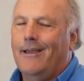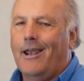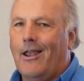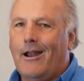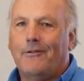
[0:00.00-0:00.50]

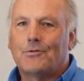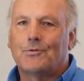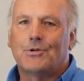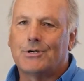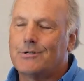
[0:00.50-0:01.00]
And a lot of this
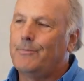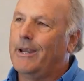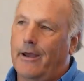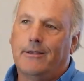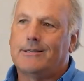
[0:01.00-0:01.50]
was just
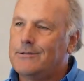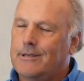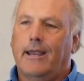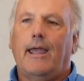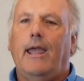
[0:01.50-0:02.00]
because
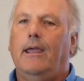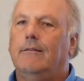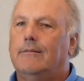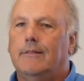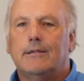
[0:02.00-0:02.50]
it's like, hey,
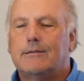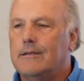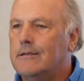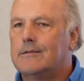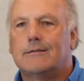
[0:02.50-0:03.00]
this
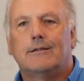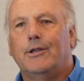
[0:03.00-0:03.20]
is